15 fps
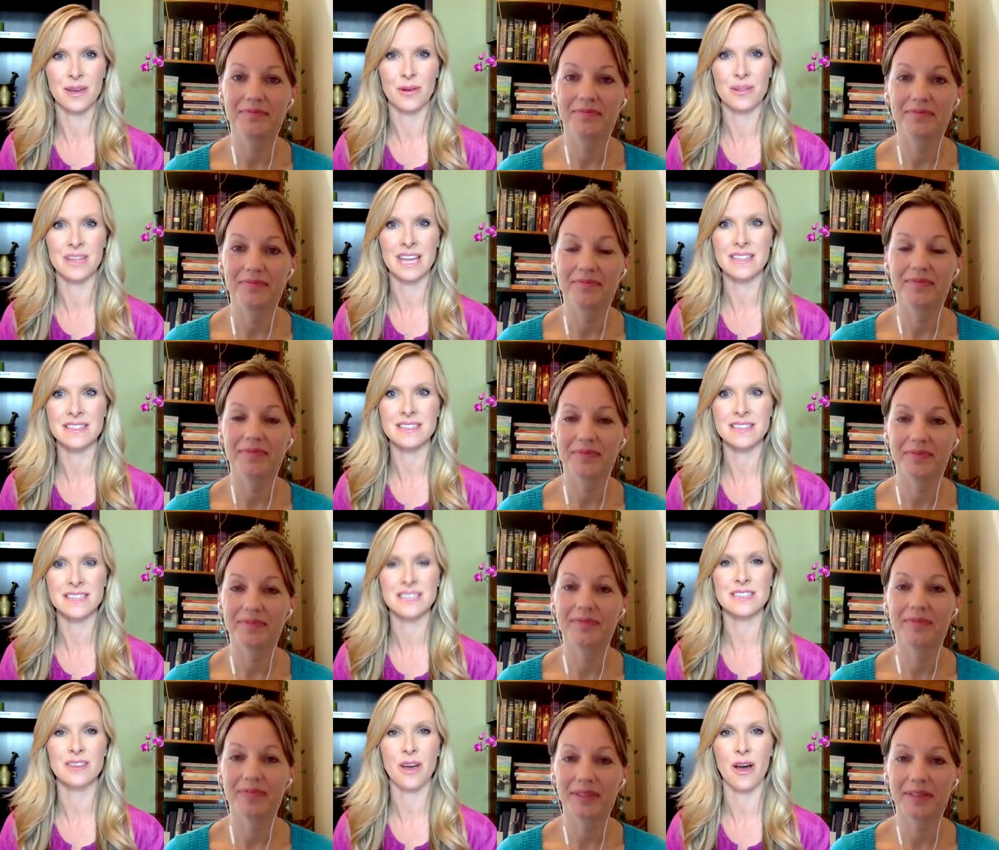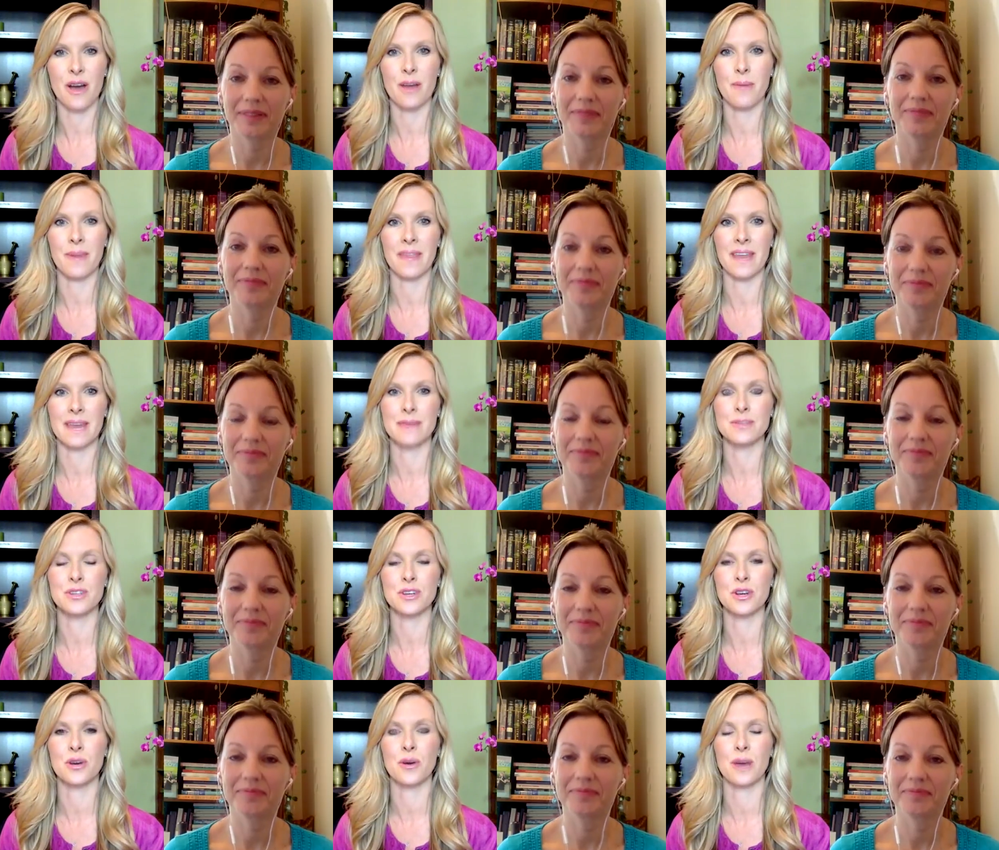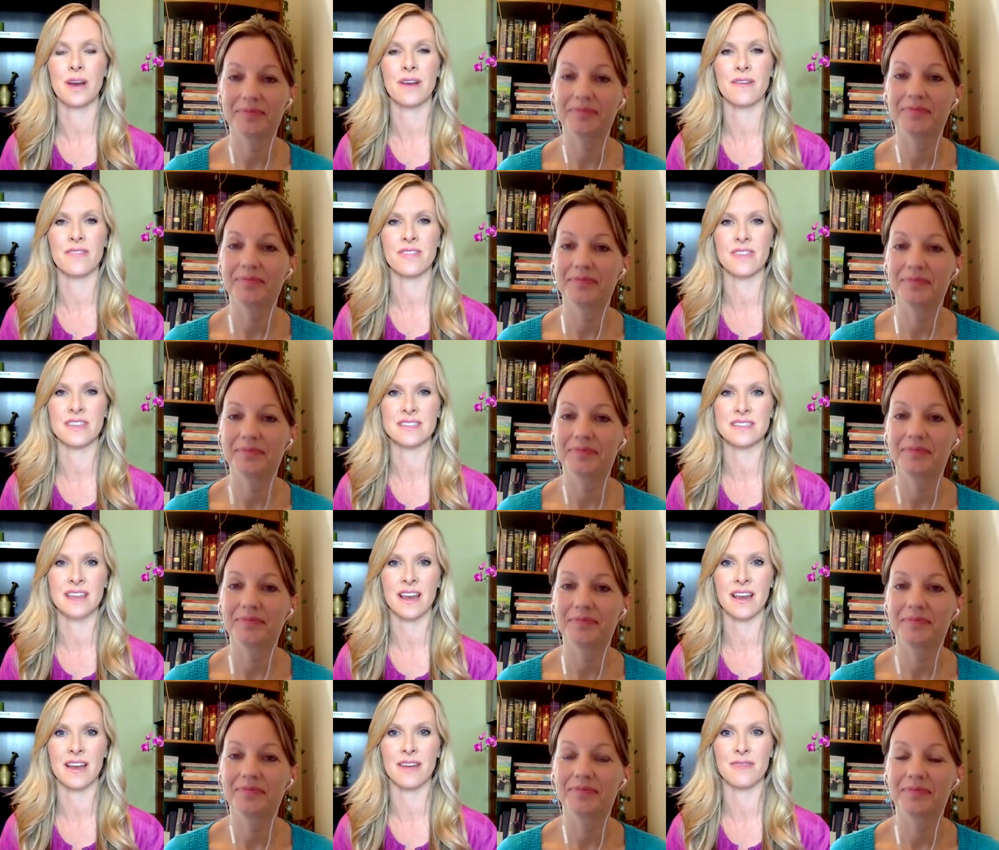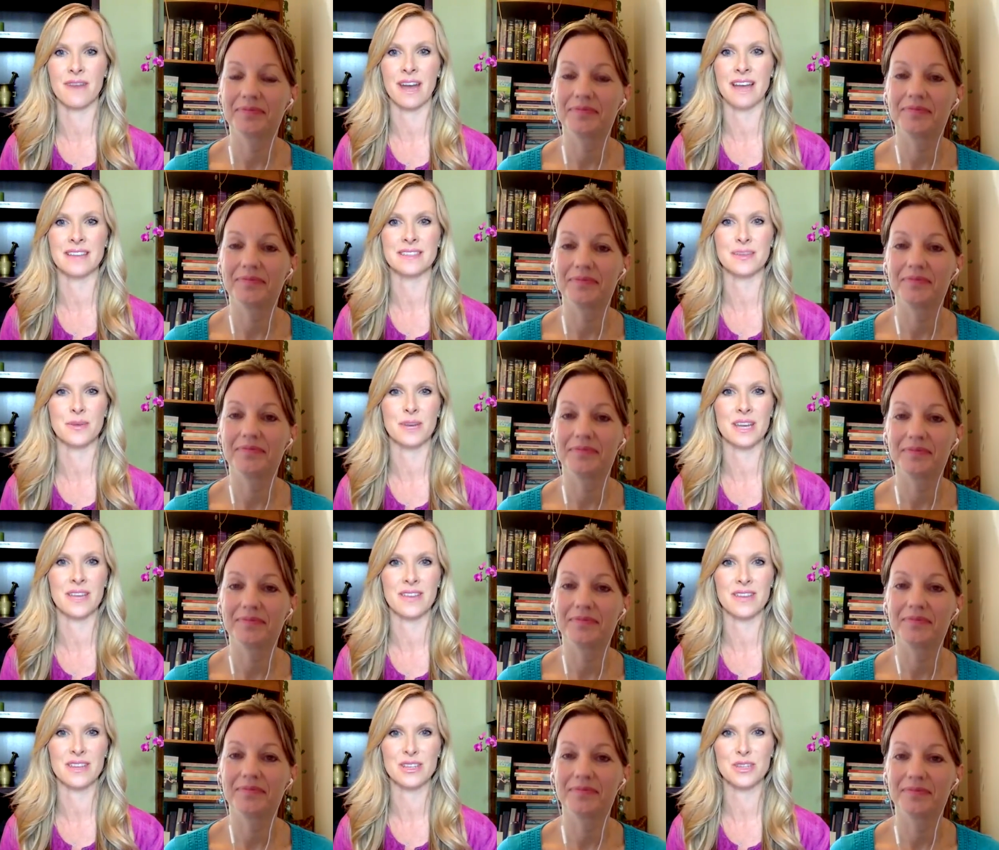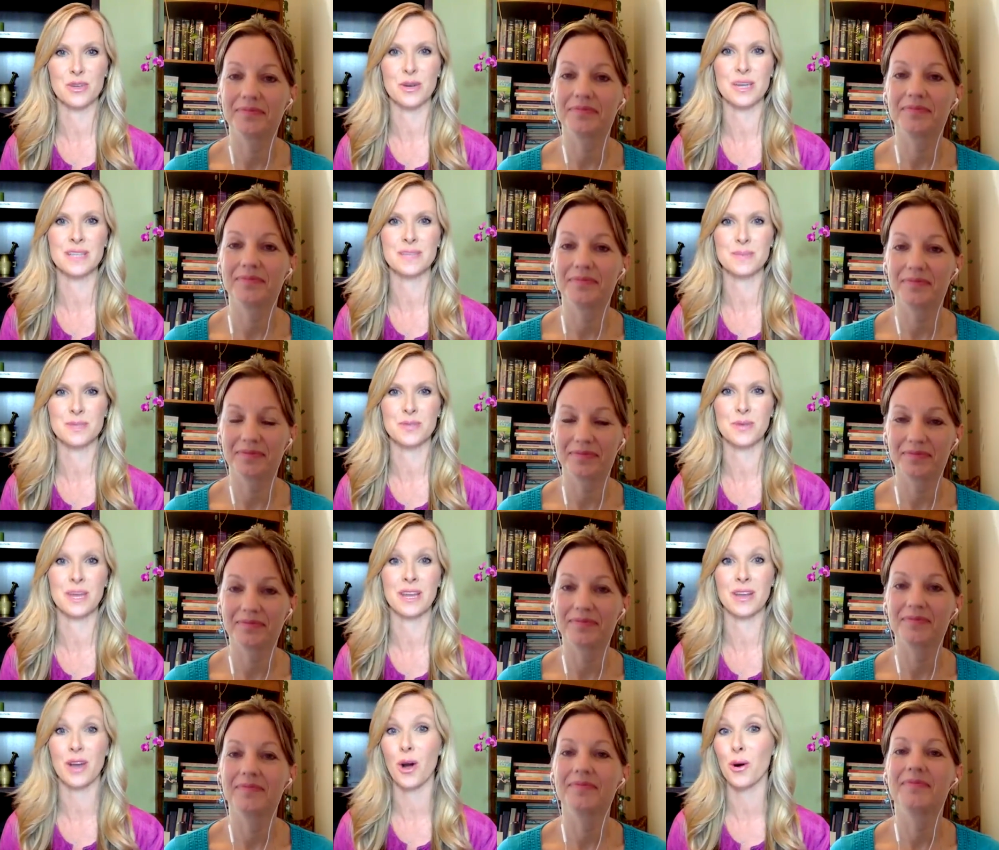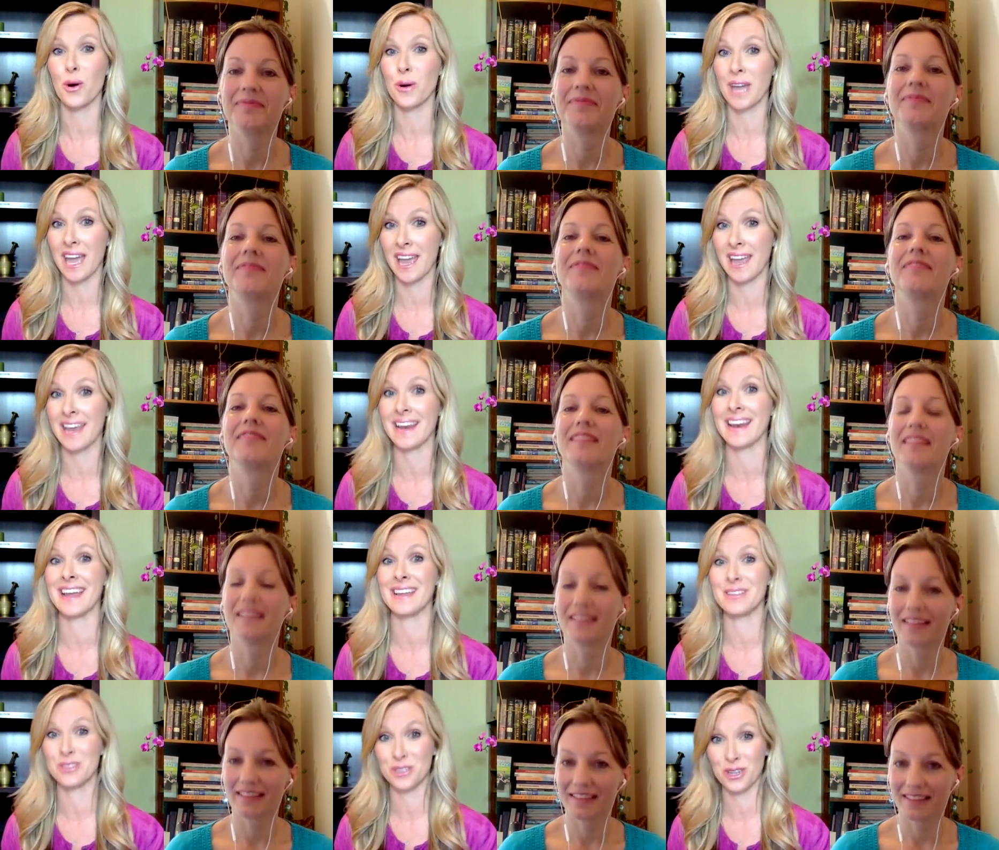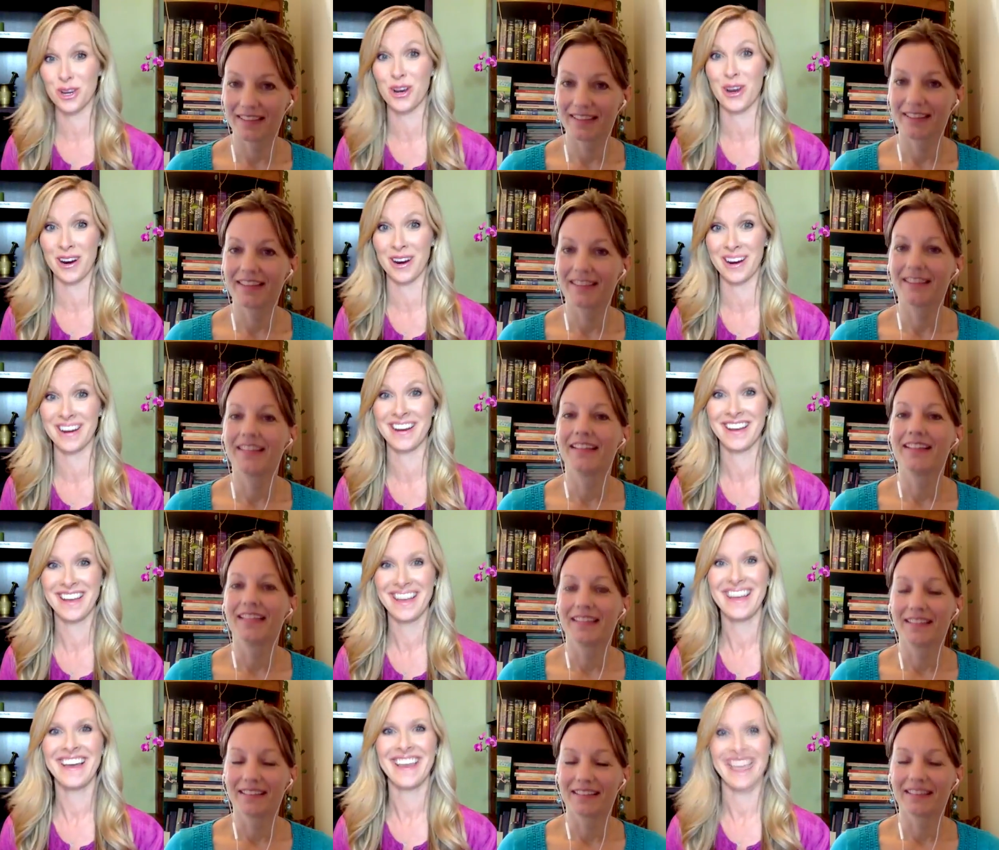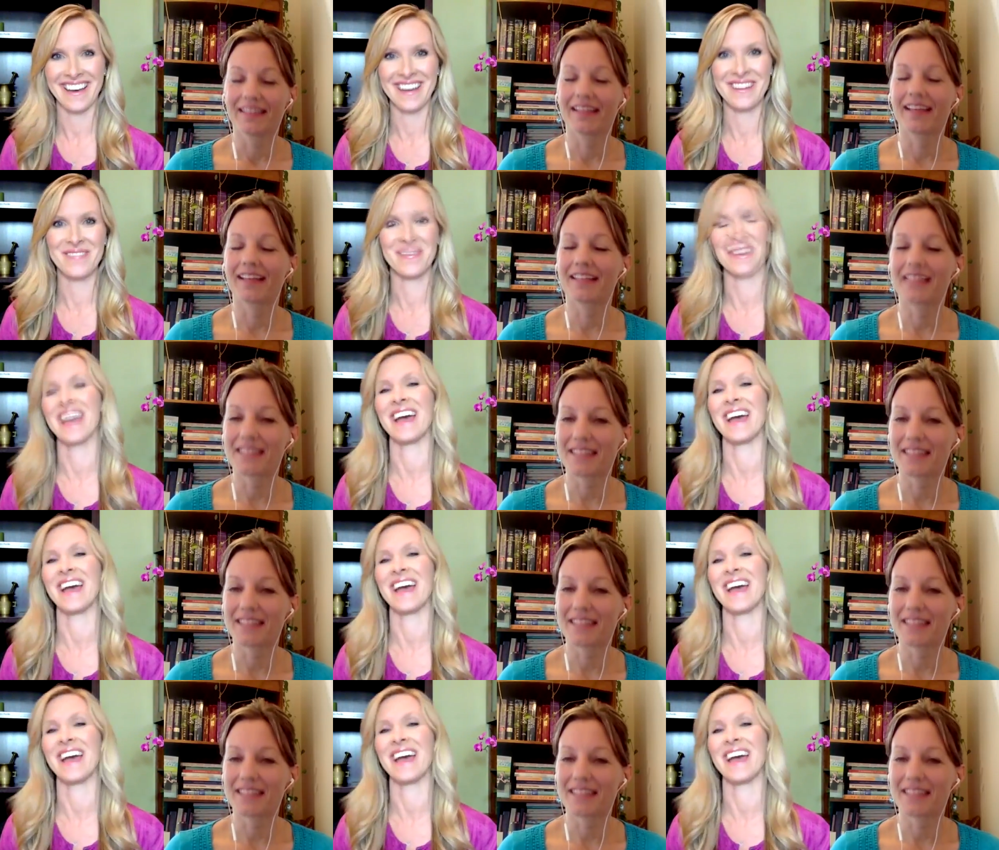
Speaker 1: So let's let's talk about that. I'm sure you're aware of the study on rats that were given a choice between cocaine and sugar. Um, yes,